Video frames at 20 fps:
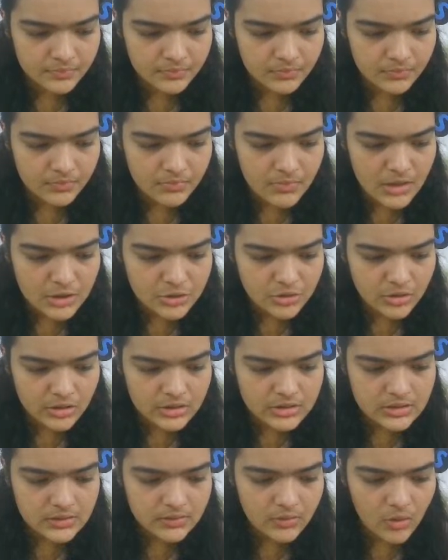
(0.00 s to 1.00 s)
Make sure
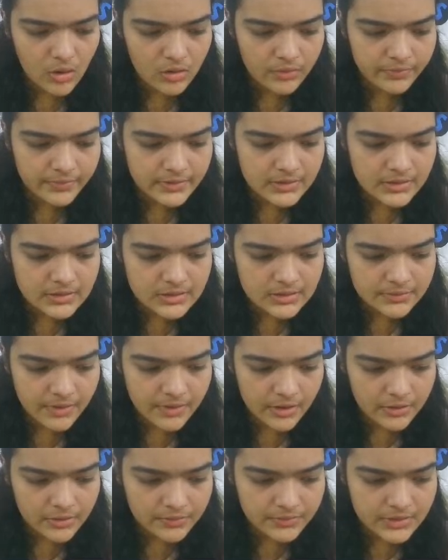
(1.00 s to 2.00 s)
all of it is in
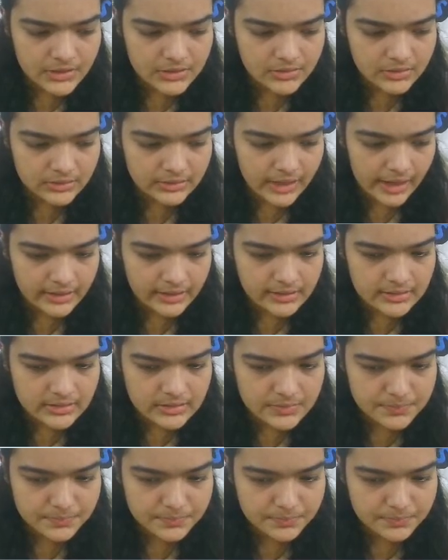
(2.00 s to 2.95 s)
front of these rectangles.